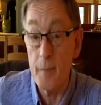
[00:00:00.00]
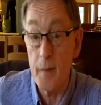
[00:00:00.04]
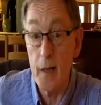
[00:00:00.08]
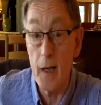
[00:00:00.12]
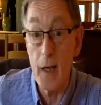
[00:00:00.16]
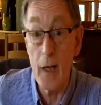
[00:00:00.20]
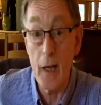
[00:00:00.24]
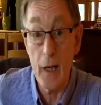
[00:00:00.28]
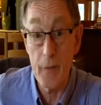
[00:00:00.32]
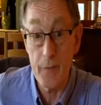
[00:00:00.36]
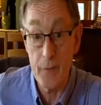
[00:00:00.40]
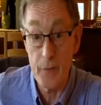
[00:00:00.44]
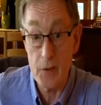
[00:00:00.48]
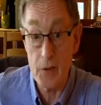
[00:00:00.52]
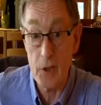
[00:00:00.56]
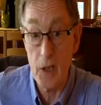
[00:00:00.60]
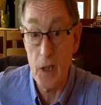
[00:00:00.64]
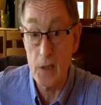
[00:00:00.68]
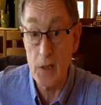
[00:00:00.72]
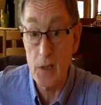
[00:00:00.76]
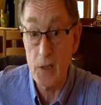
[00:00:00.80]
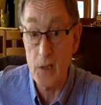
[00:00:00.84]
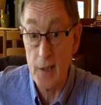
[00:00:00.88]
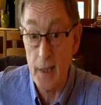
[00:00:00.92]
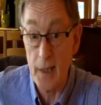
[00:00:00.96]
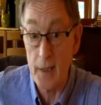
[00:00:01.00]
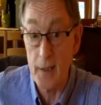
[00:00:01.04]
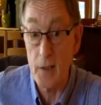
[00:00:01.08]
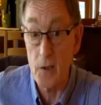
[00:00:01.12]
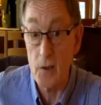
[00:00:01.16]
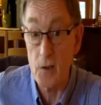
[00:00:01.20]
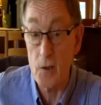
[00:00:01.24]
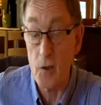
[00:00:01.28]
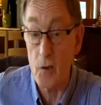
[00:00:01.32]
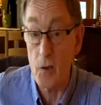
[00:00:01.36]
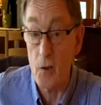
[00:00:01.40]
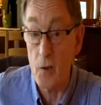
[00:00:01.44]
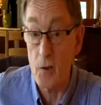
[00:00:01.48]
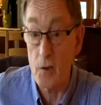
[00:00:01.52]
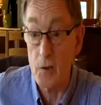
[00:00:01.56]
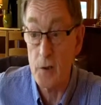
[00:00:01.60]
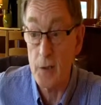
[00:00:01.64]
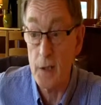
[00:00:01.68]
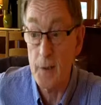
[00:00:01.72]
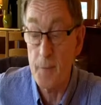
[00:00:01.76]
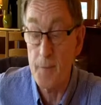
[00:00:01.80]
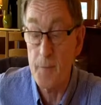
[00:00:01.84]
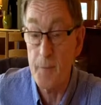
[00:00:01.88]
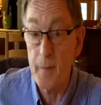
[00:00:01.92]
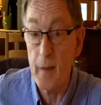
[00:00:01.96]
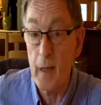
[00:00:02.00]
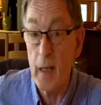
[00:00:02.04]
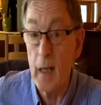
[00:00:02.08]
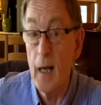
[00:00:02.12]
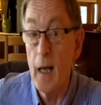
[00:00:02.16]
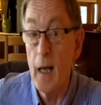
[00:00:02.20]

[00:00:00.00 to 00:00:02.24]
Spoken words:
the Advertising Standards Authority,